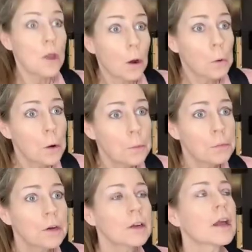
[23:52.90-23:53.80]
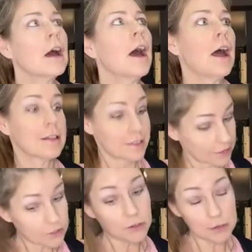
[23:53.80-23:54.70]
No homework?
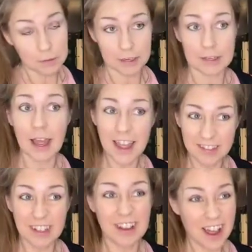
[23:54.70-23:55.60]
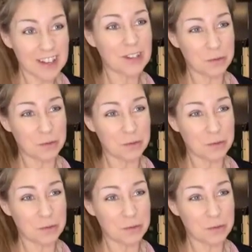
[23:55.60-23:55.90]
That's good because I have a lot of